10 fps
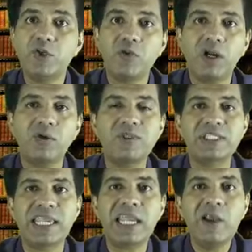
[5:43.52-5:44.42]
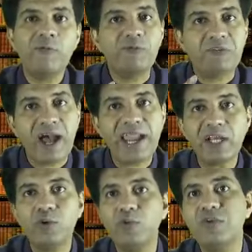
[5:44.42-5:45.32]
you got to see, why
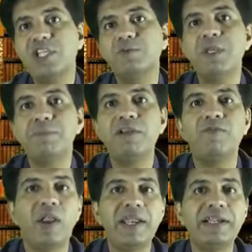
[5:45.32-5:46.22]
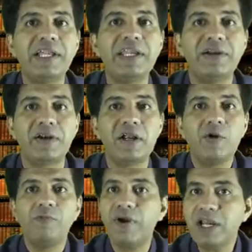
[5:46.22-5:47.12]
do rich people volunteer?
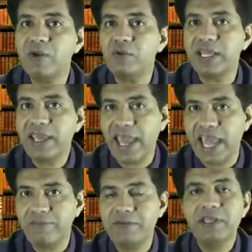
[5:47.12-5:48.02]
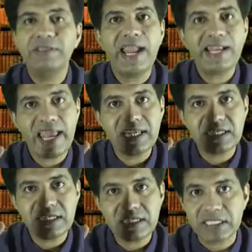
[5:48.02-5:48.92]
What do they have that as
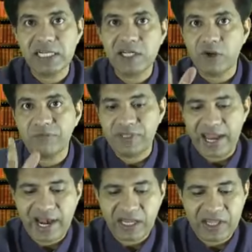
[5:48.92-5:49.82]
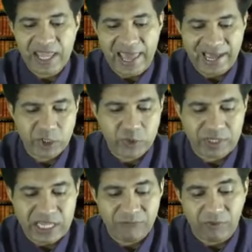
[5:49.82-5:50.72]
a result of that they
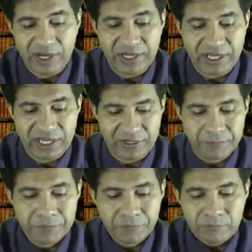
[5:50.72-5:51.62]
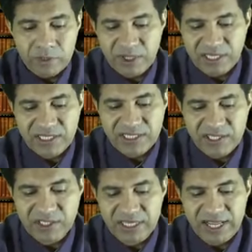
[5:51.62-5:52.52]
actually volunteer? So it is
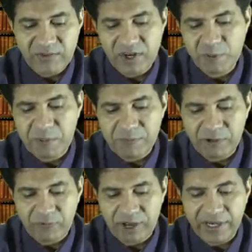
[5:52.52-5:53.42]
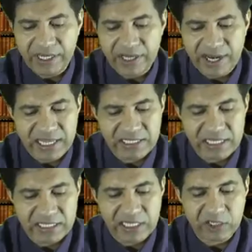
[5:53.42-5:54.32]
suggested that rich people volunteer as a
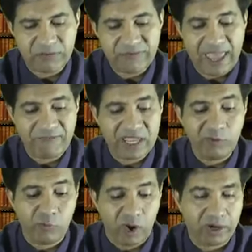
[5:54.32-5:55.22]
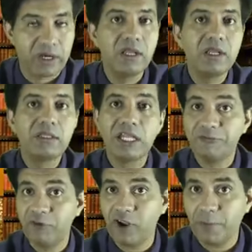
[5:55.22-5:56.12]
result of having what? There are
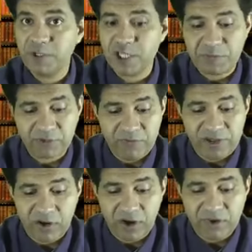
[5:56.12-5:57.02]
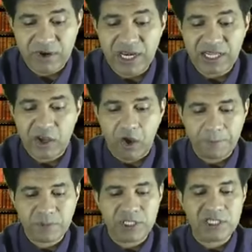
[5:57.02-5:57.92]
4 options, but we will not read the
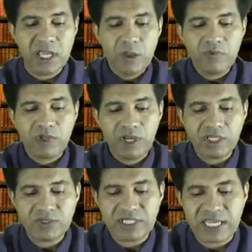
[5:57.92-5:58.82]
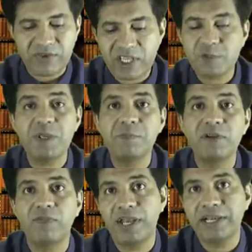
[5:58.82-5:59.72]
options. We're going to see rich
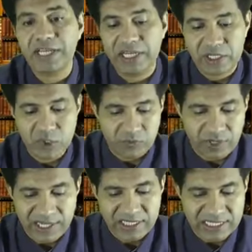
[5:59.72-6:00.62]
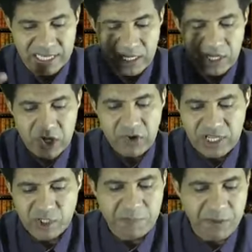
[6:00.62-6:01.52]
people volunteer. So let's see
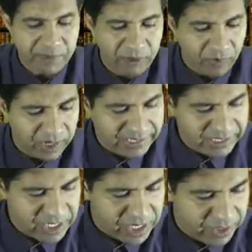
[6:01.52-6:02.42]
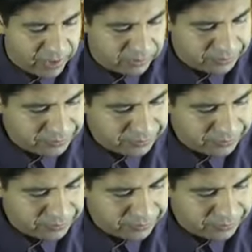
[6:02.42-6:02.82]
rich people volunteer.